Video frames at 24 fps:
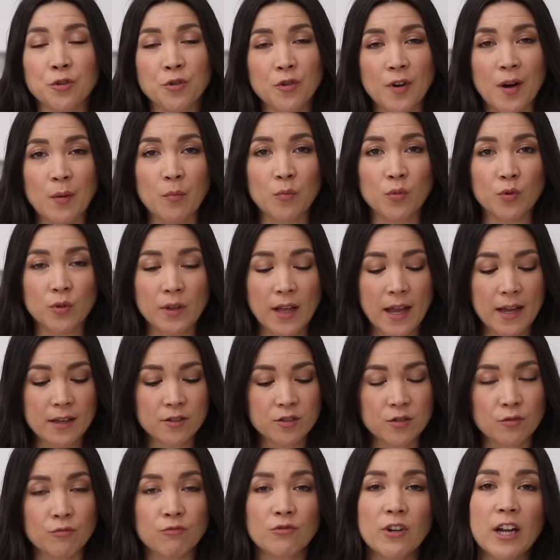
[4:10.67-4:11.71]
your creme brulee.
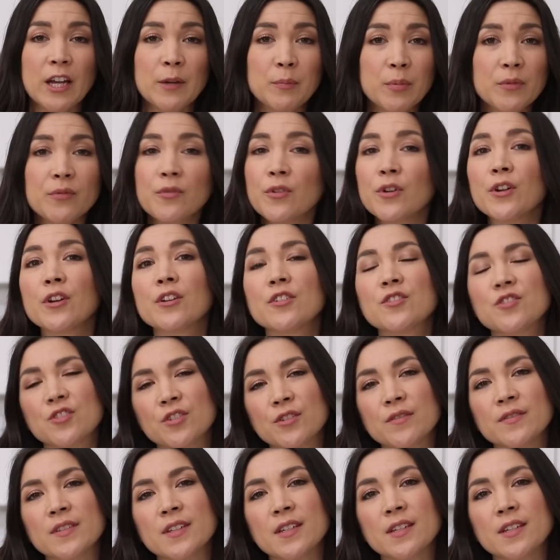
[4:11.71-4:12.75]
So right before you're gonna serve